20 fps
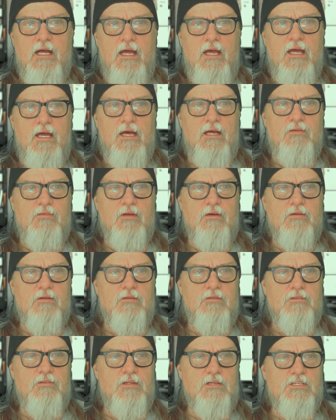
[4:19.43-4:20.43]
And
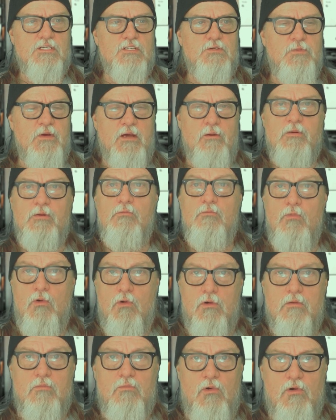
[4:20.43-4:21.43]
this is becoming
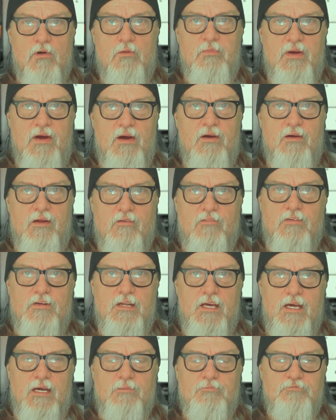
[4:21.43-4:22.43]
more and more apparent
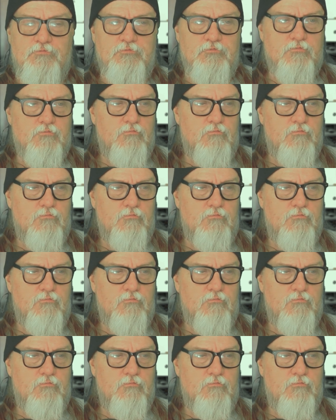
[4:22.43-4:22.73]
every day.